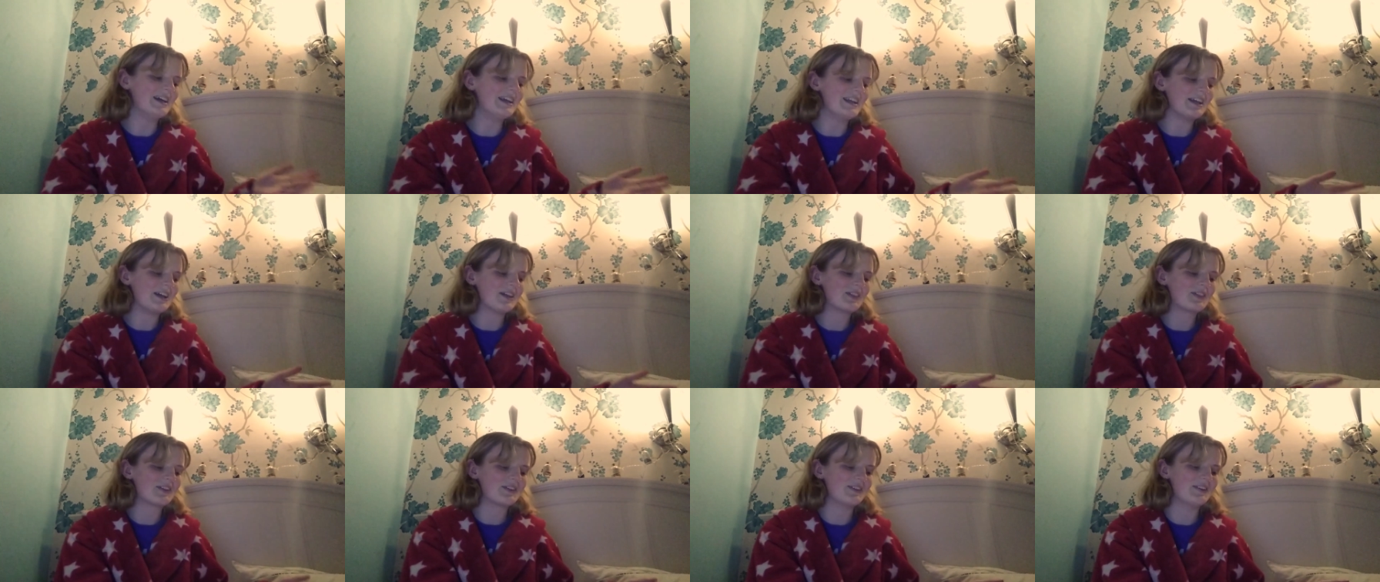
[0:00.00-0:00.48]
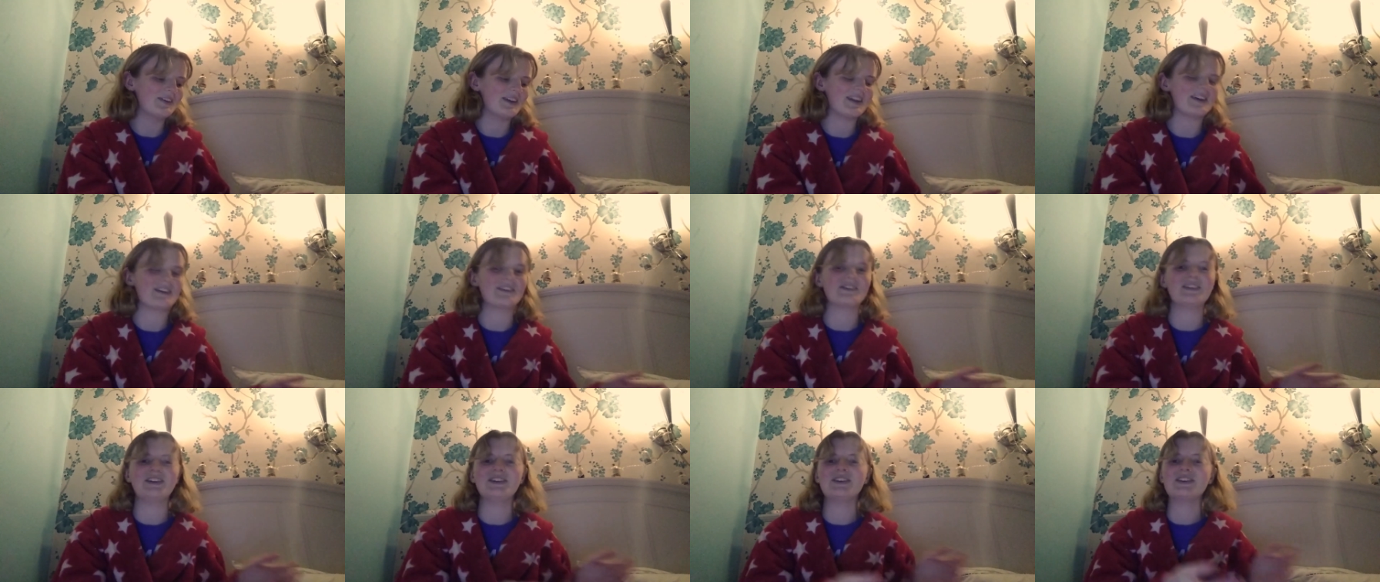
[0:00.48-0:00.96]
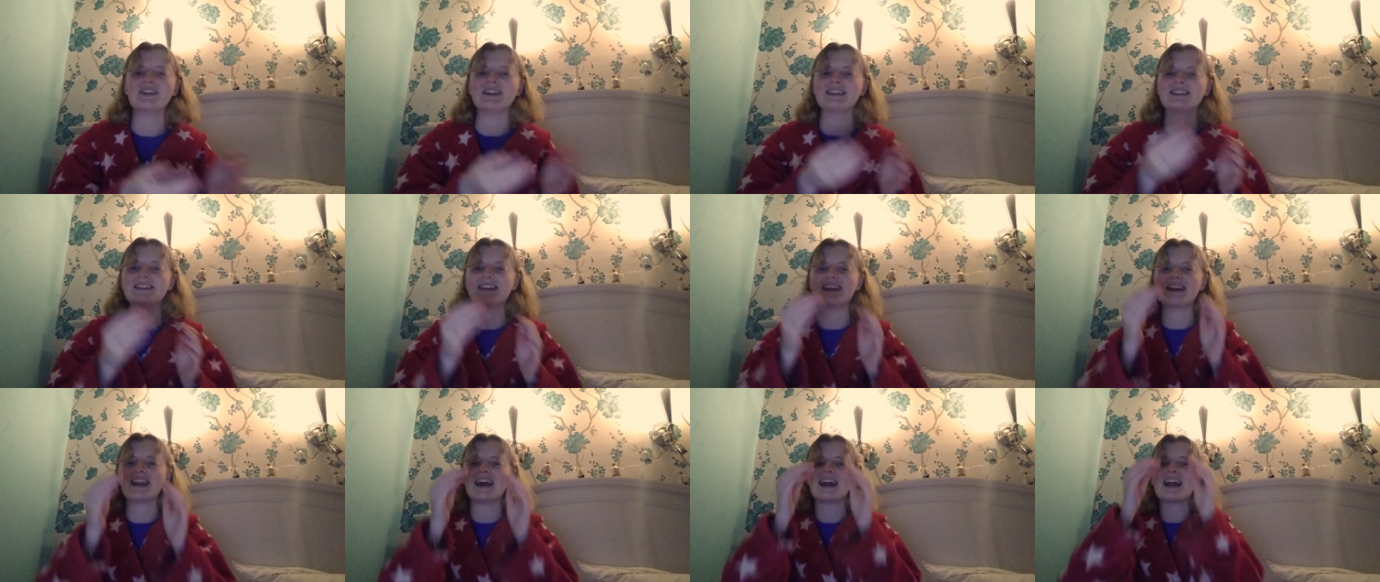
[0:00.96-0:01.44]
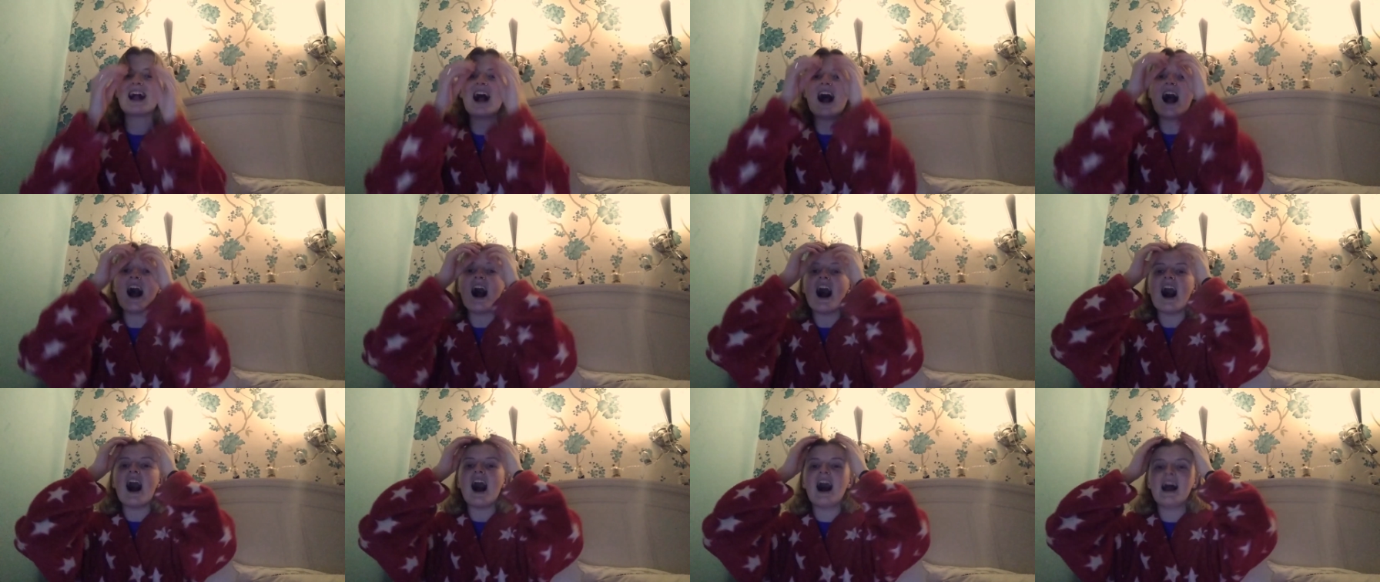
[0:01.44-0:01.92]
reading through it out of interest, and like,
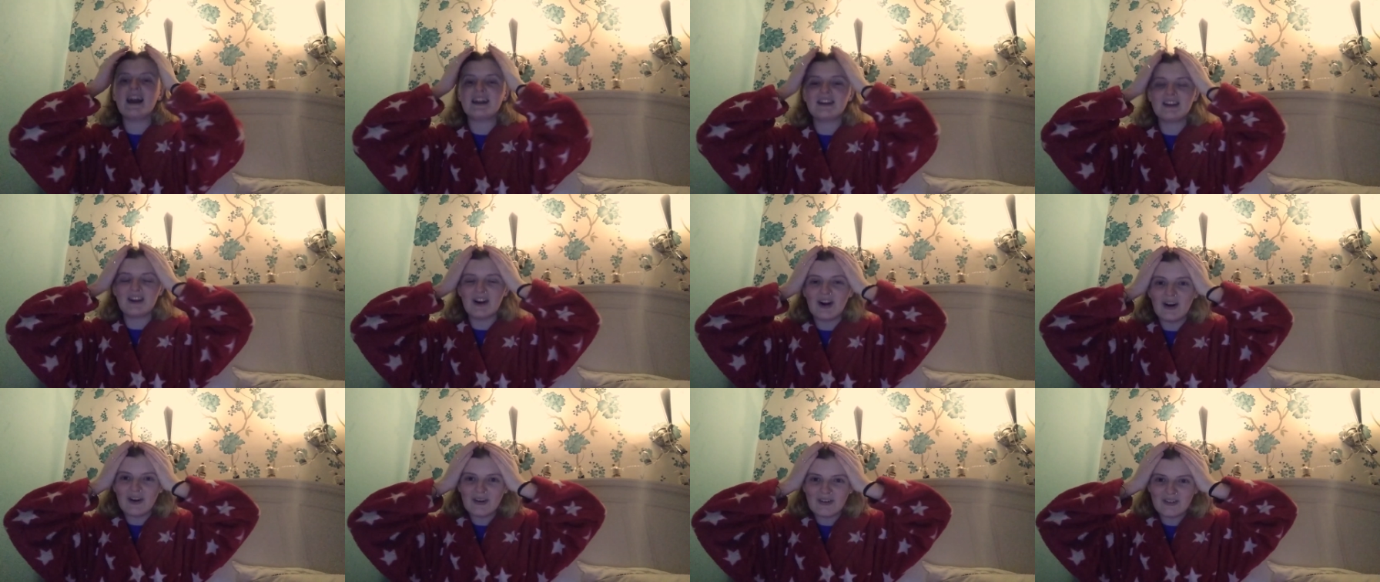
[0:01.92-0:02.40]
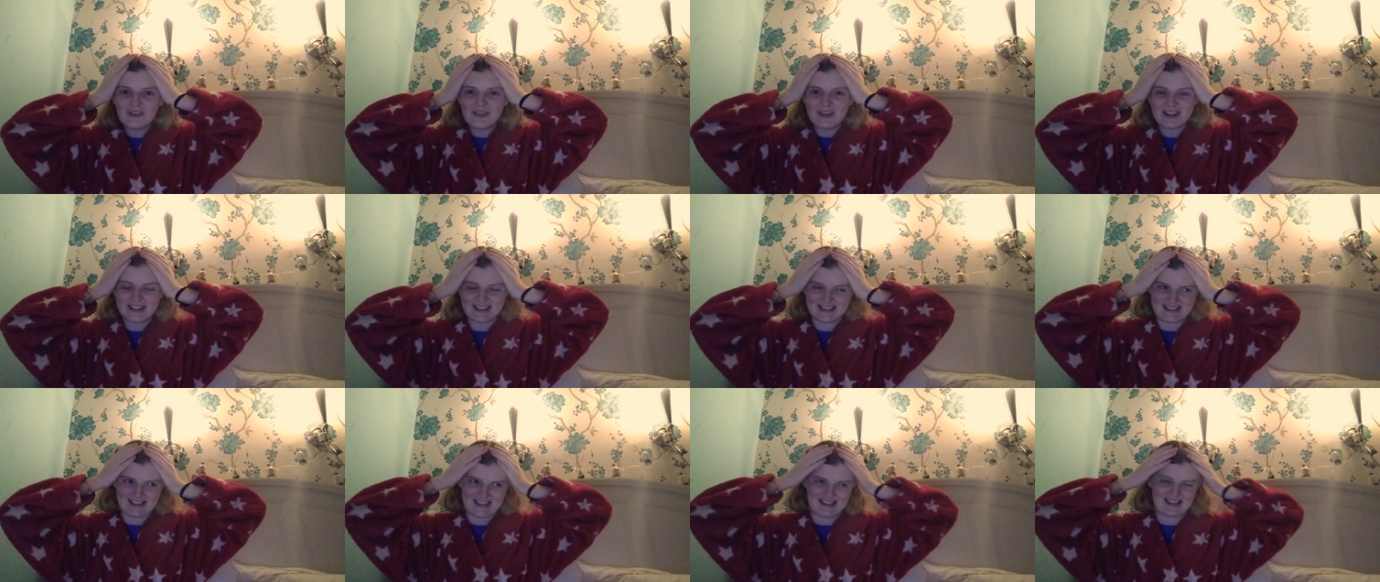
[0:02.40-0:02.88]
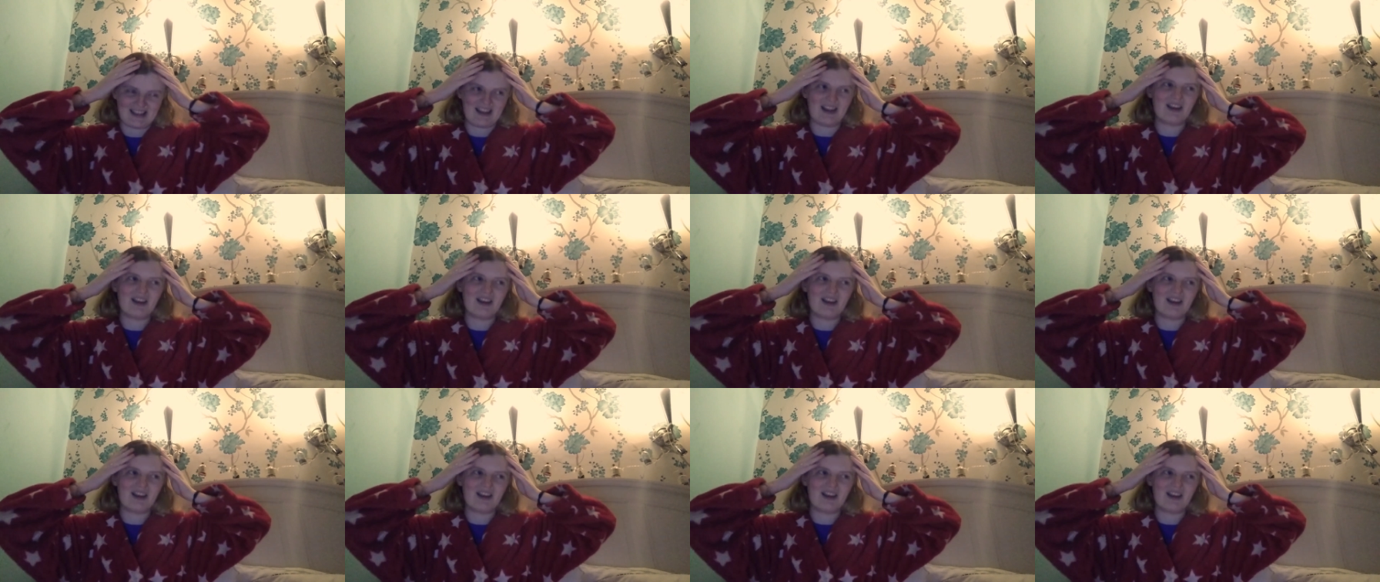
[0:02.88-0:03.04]
I know what it says.